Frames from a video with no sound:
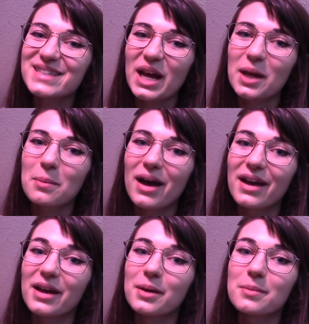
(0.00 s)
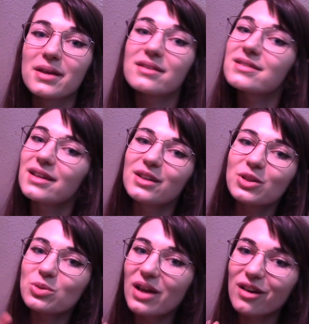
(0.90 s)
time, I am sending
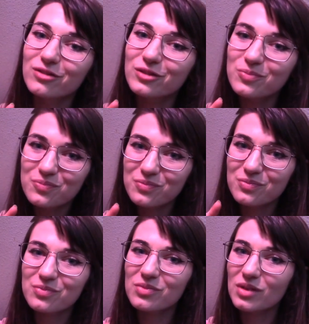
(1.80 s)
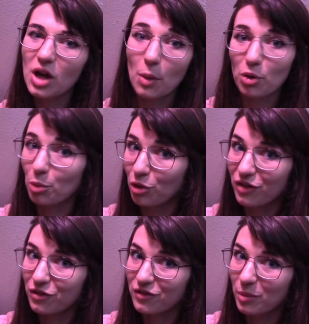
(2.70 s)
you love, appropriate
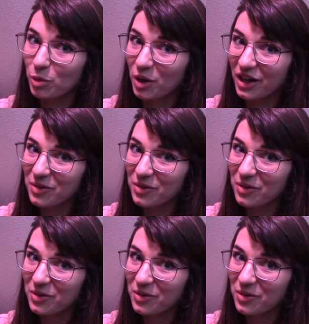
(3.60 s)
for February.